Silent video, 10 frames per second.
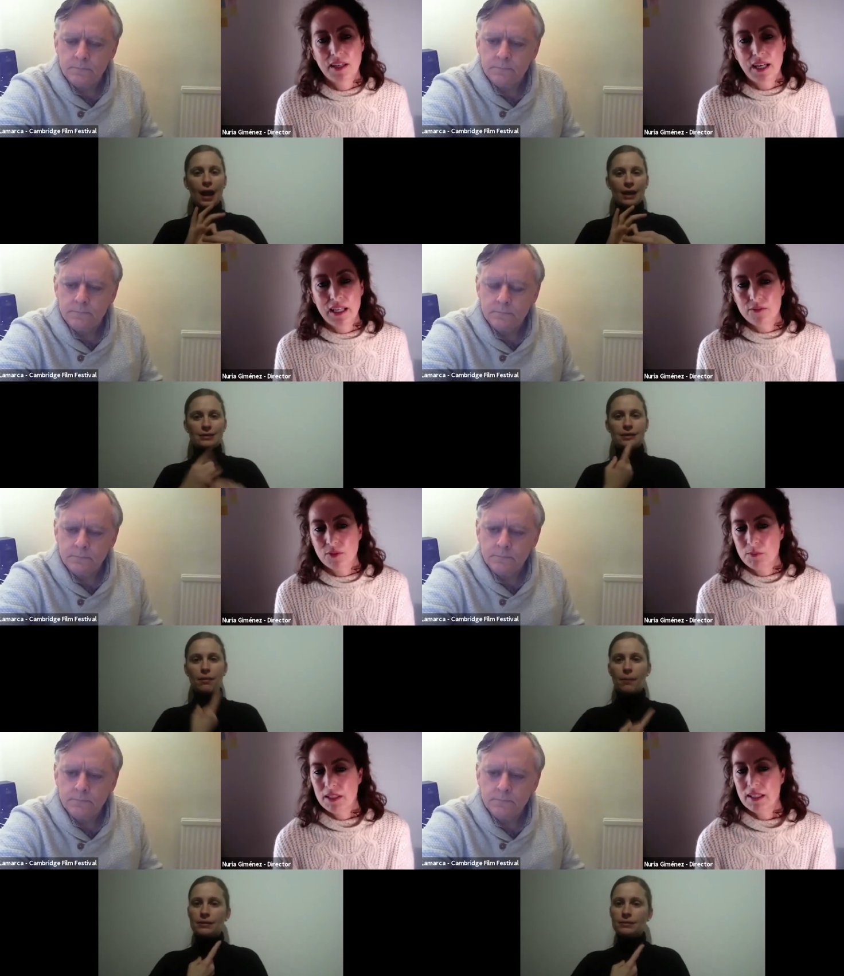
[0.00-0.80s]
Speaker 1: And for
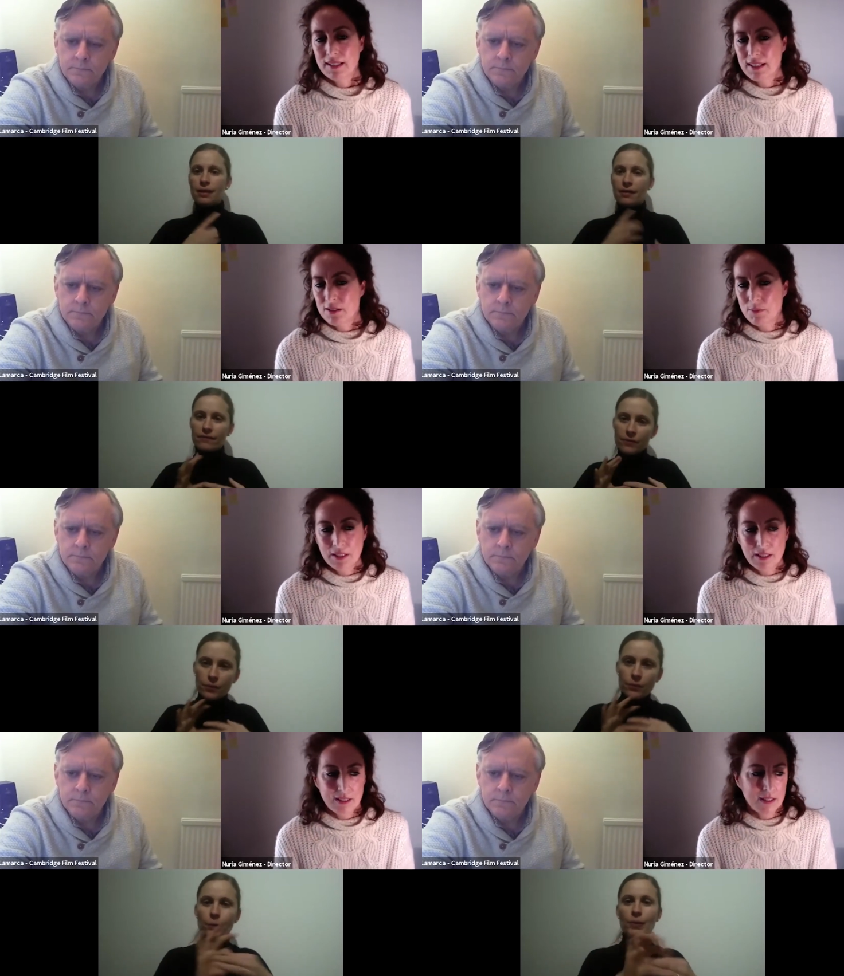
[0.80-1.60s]
me, that has been
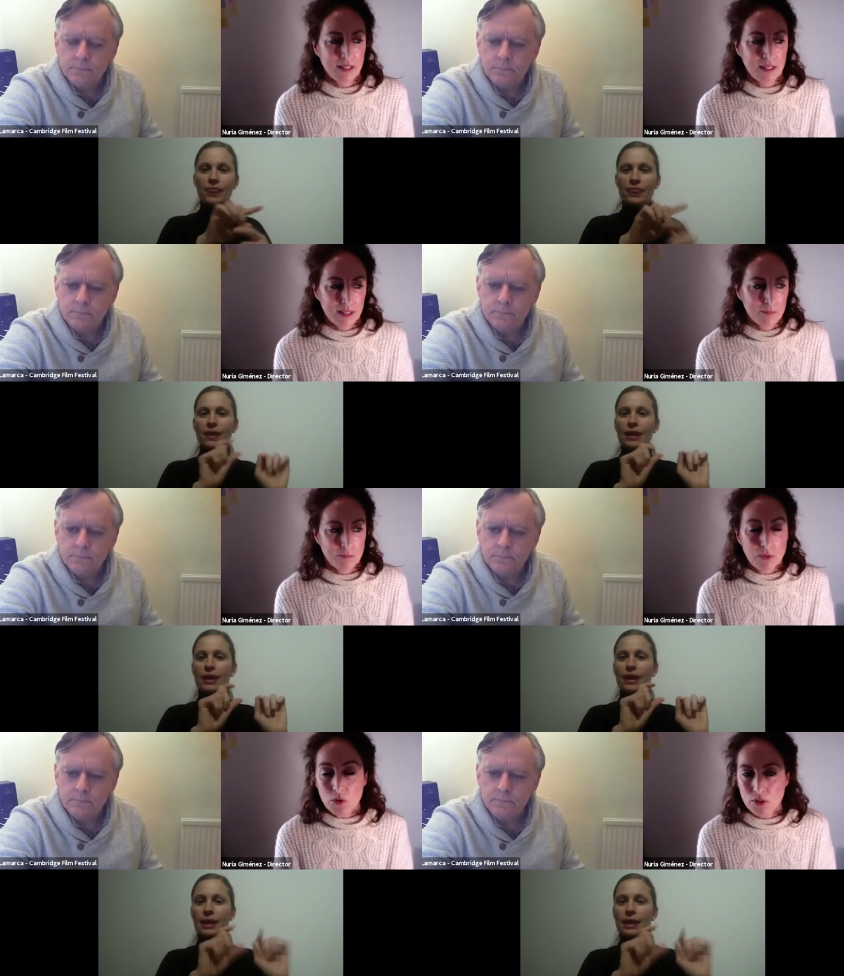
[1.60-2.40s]
a
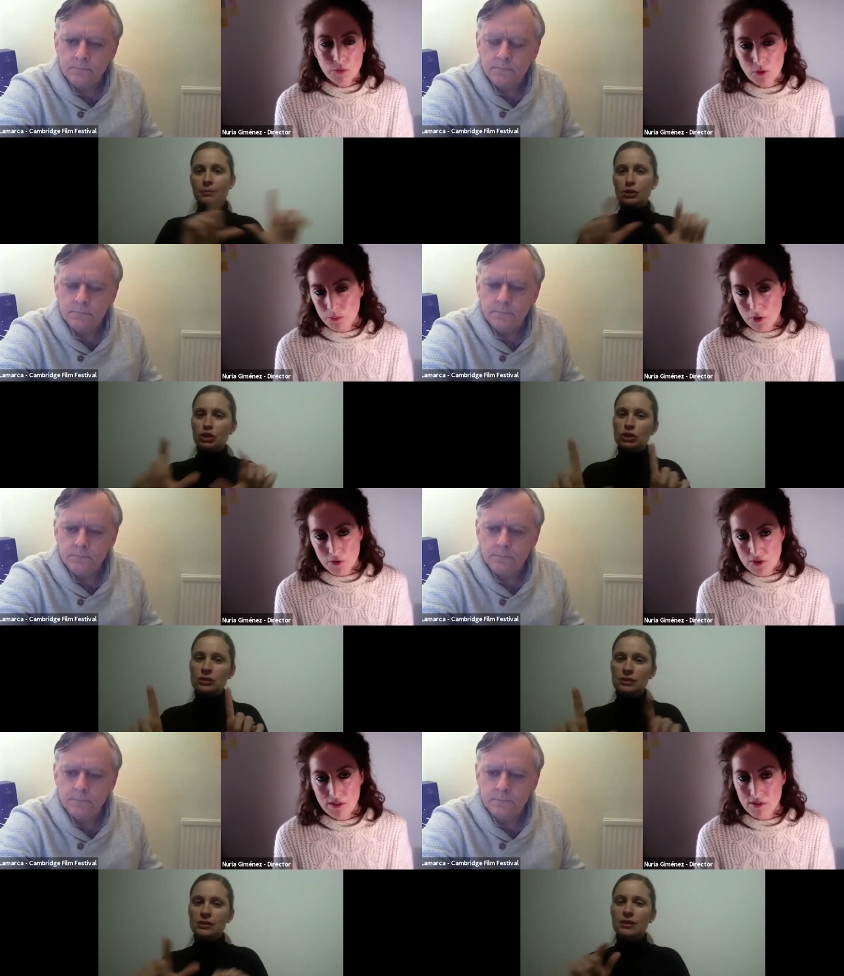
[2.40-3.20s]
beautiful
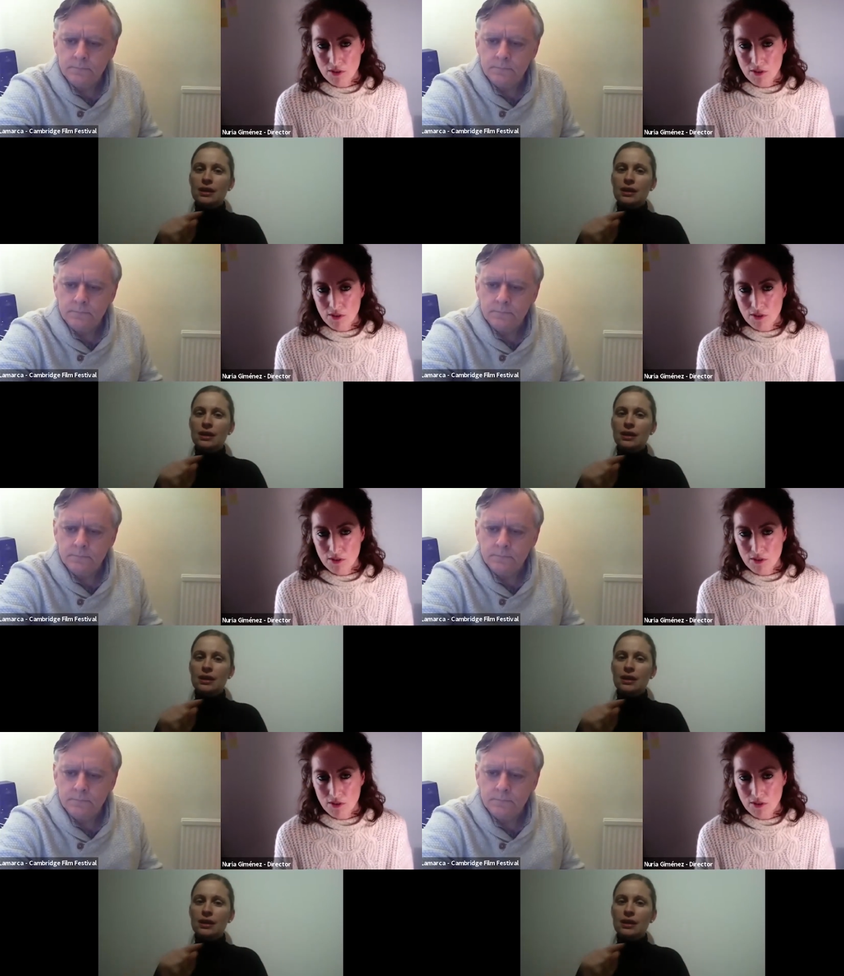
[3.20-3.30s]
process,